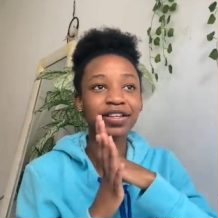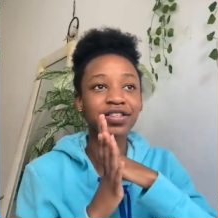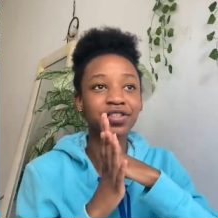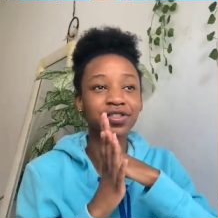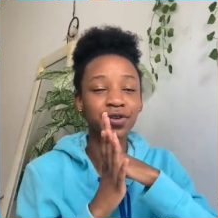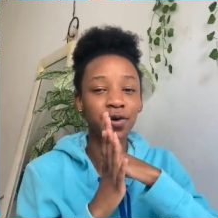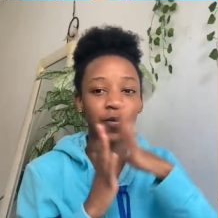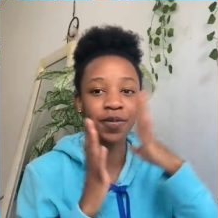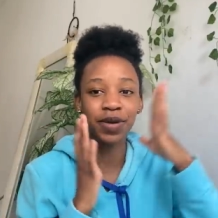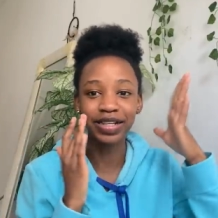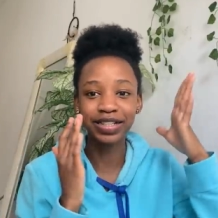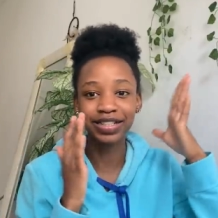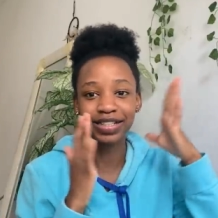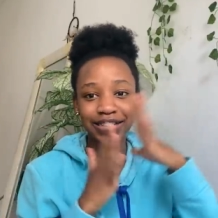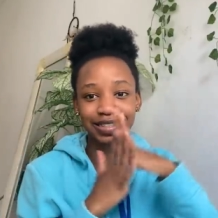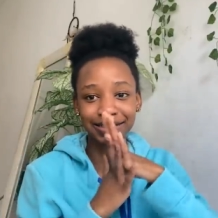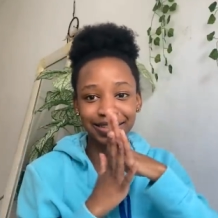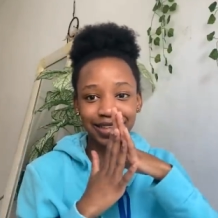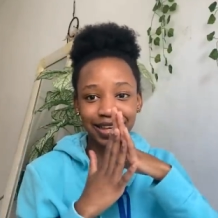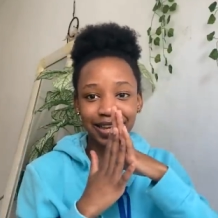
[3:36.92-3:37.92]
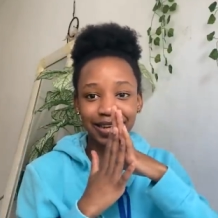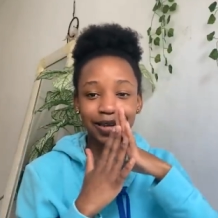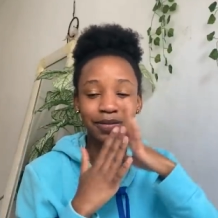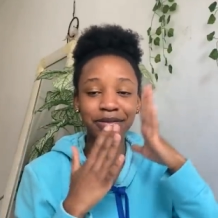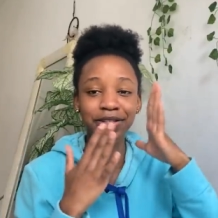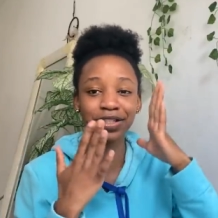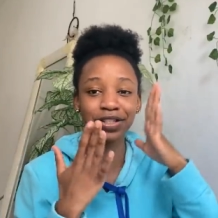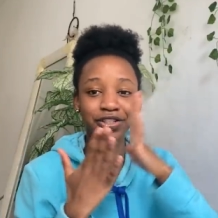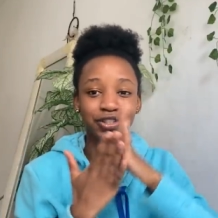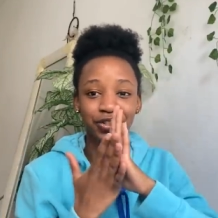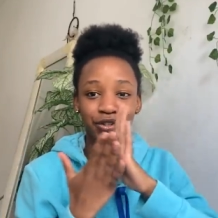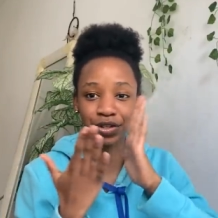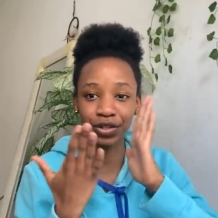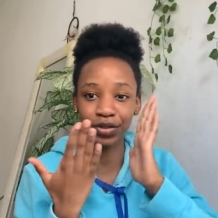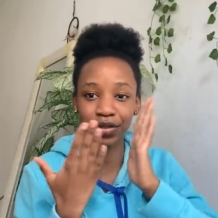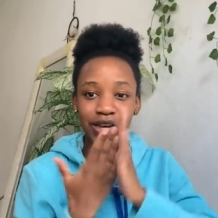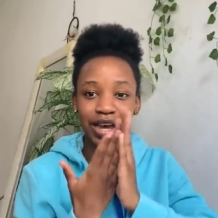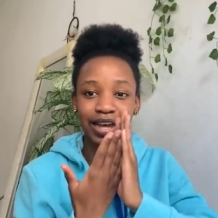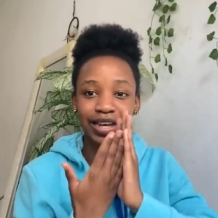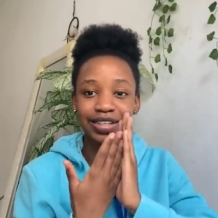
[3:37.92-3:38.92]
so much easier let me just show
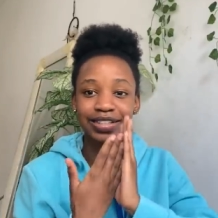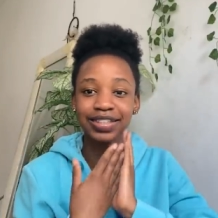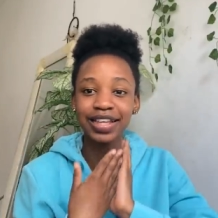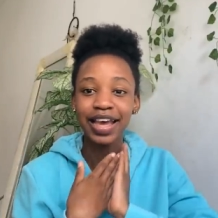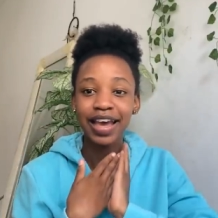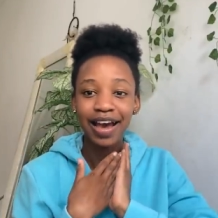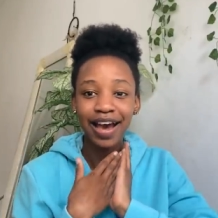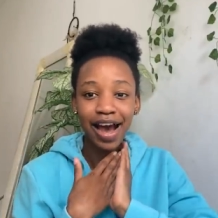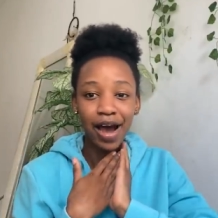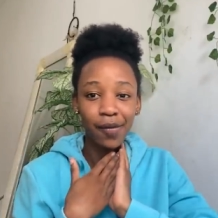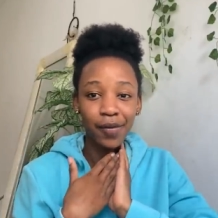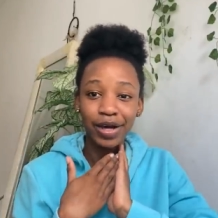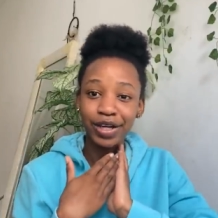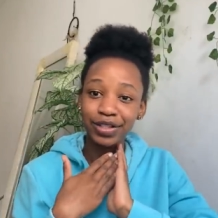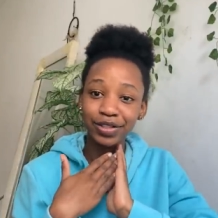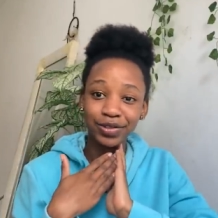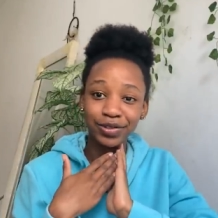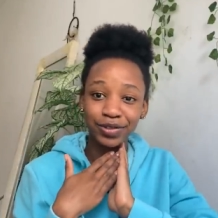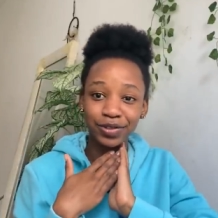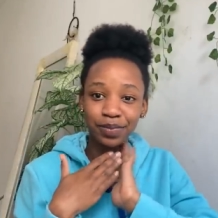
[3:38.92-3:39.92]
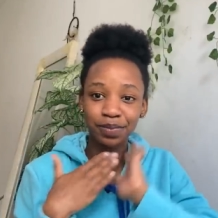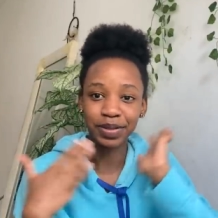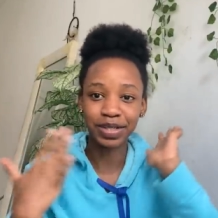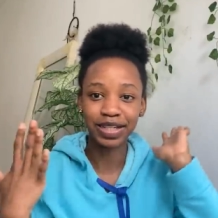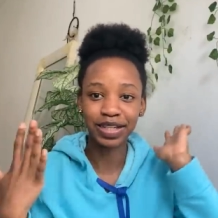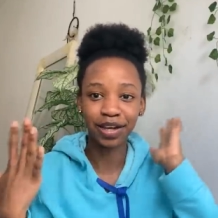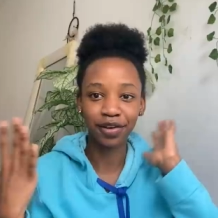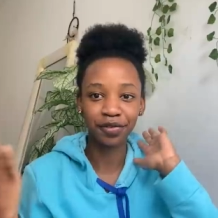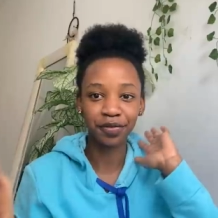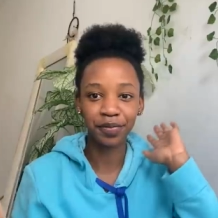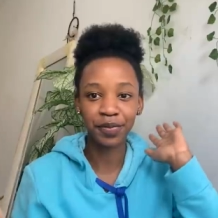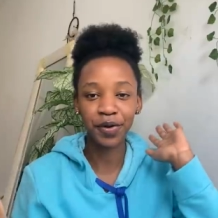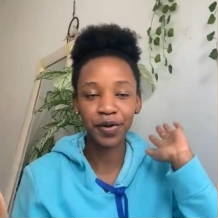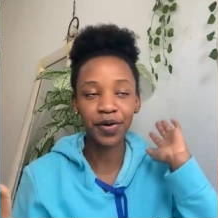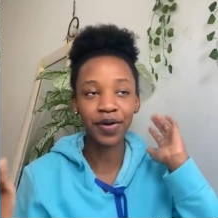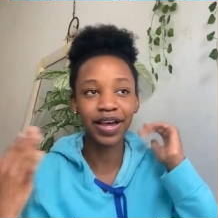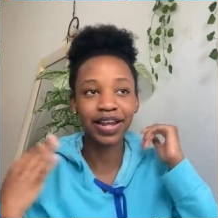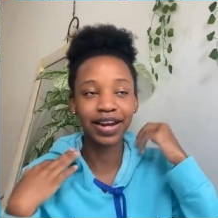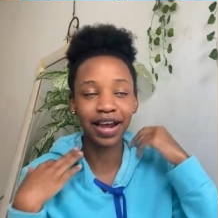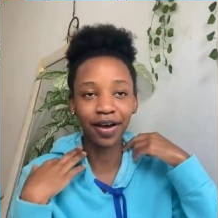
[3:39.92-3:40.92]
you guys how i use pdf
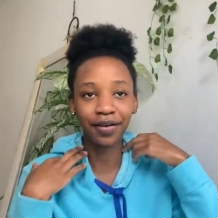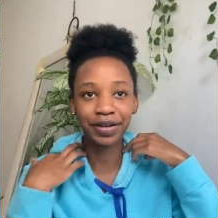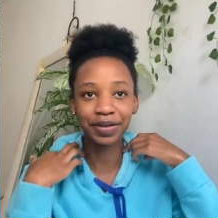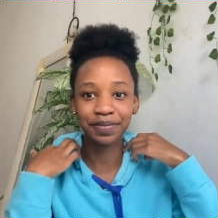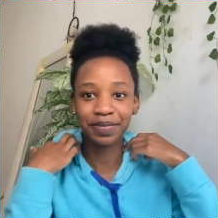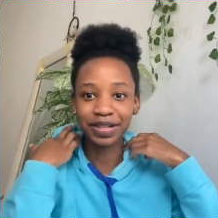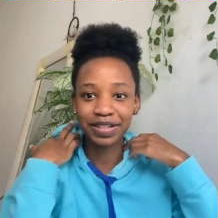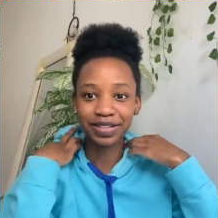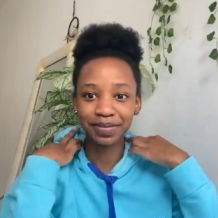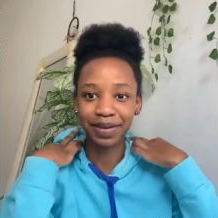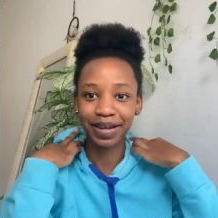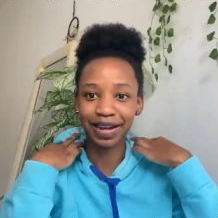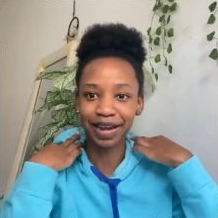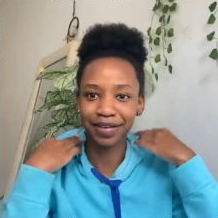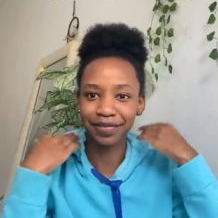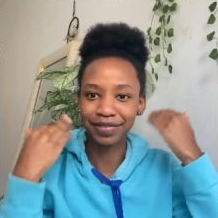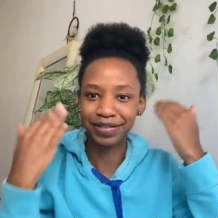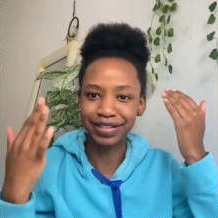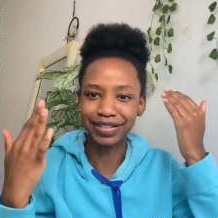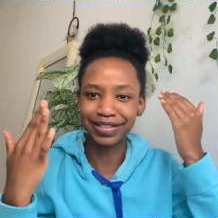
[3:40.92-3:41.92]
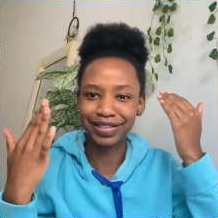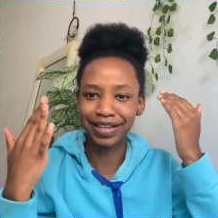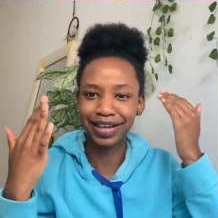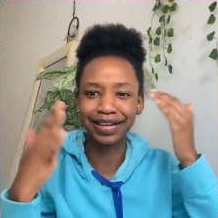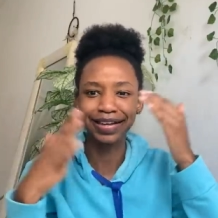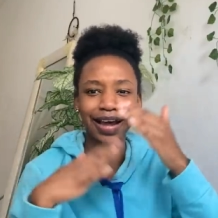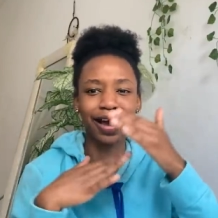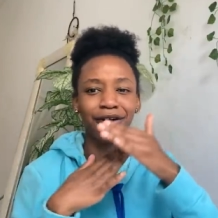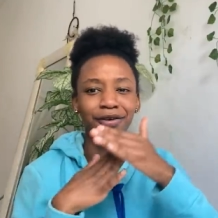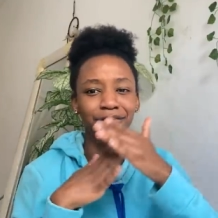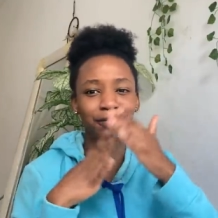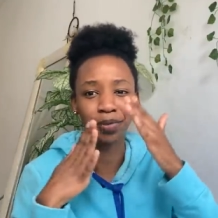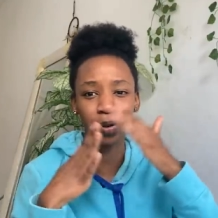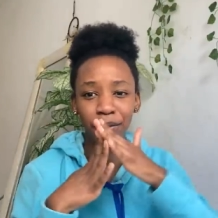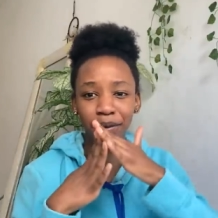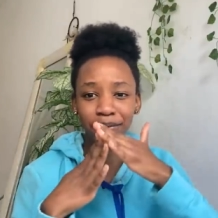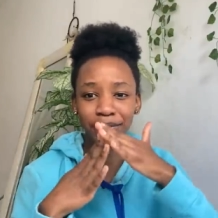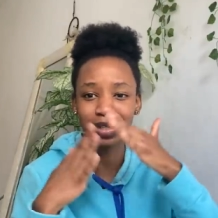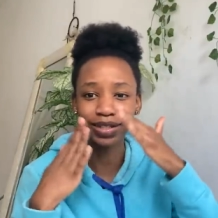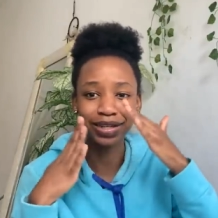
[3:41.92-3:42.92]
pro and how it makes my life easier and how
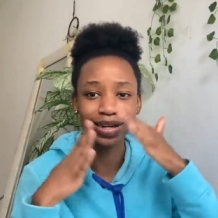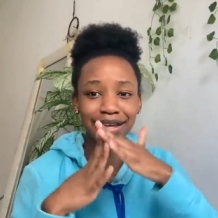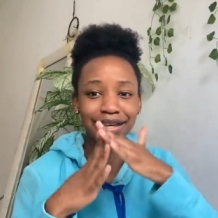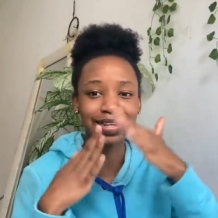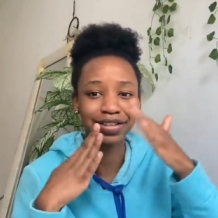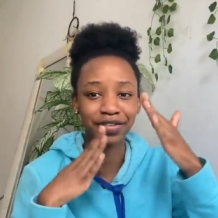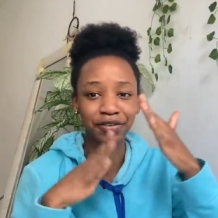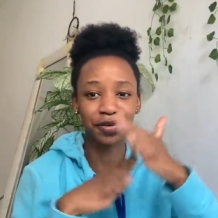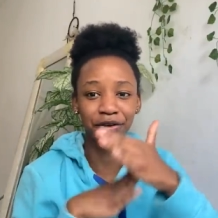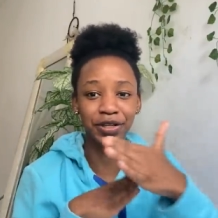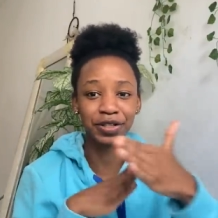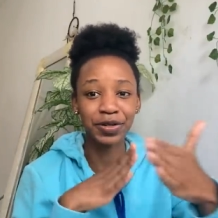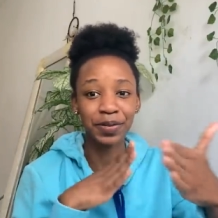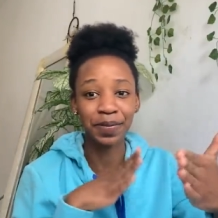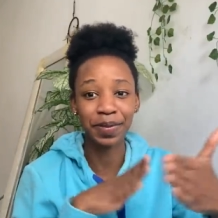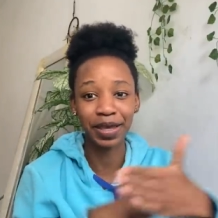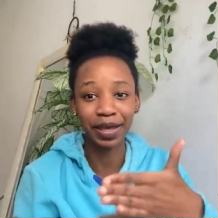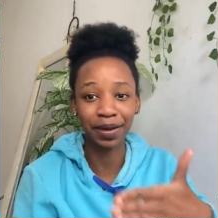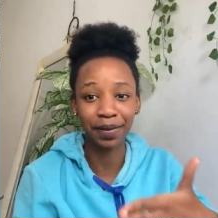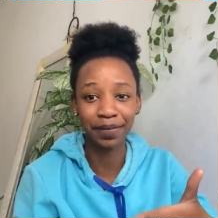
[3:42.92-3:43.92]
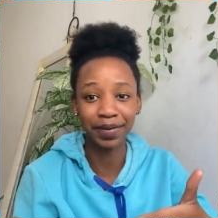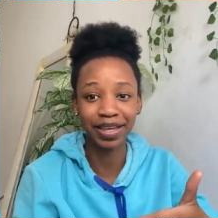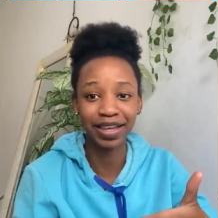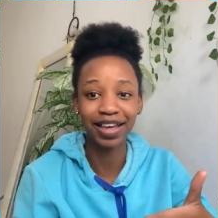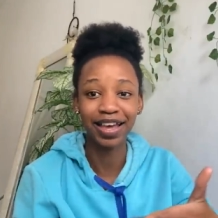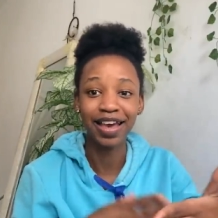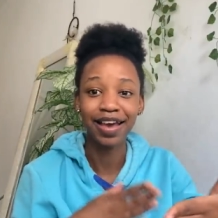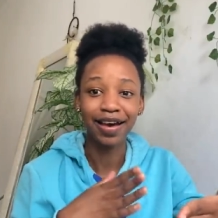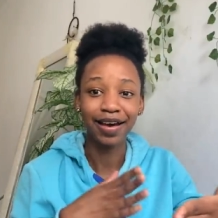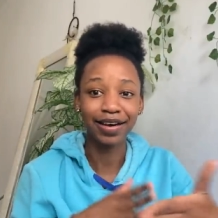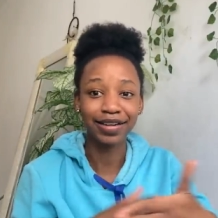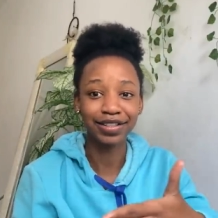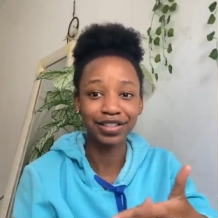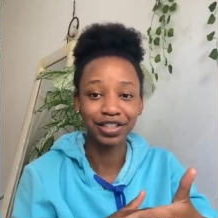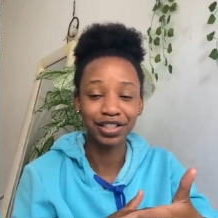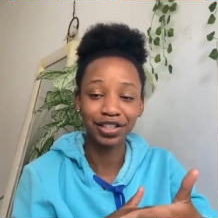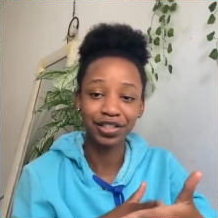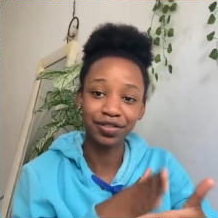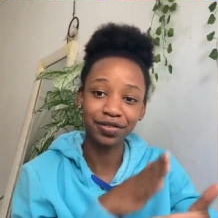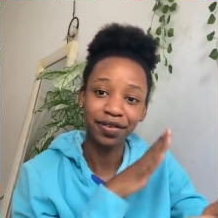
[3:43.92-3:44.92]
probably today it's going to make me
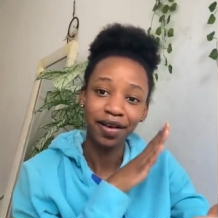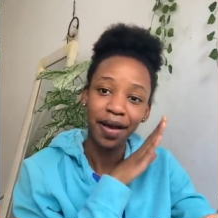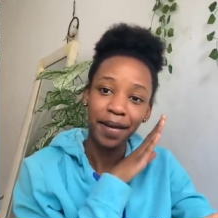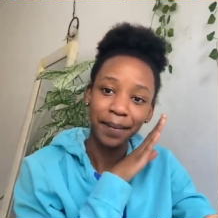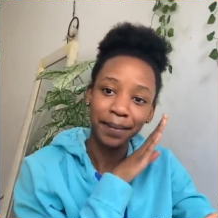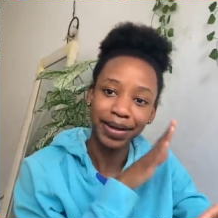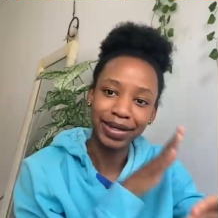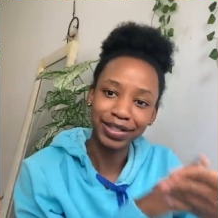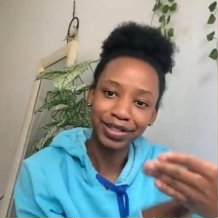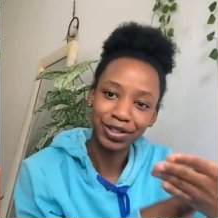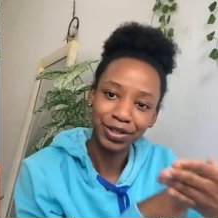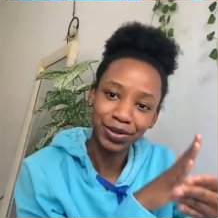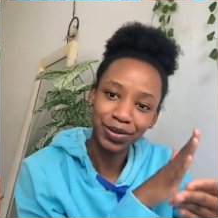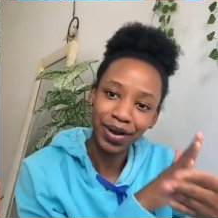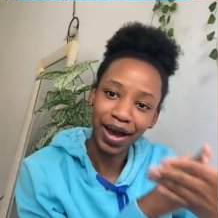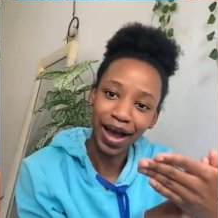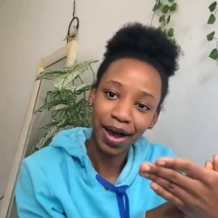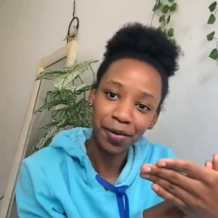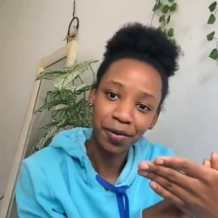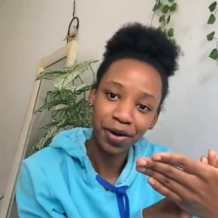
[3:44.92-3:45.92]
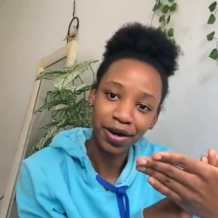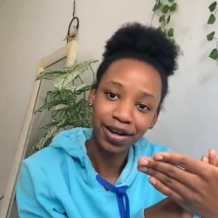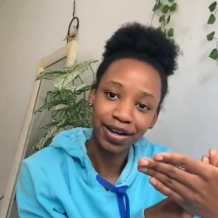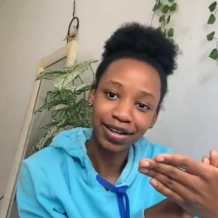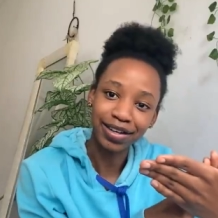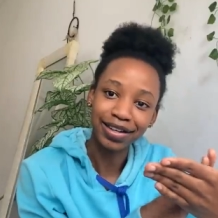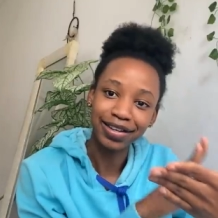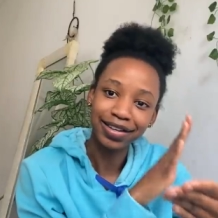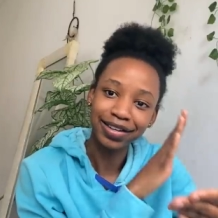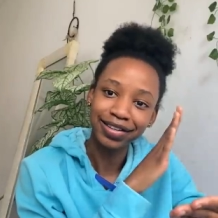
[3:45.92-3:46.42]
achieve my two hour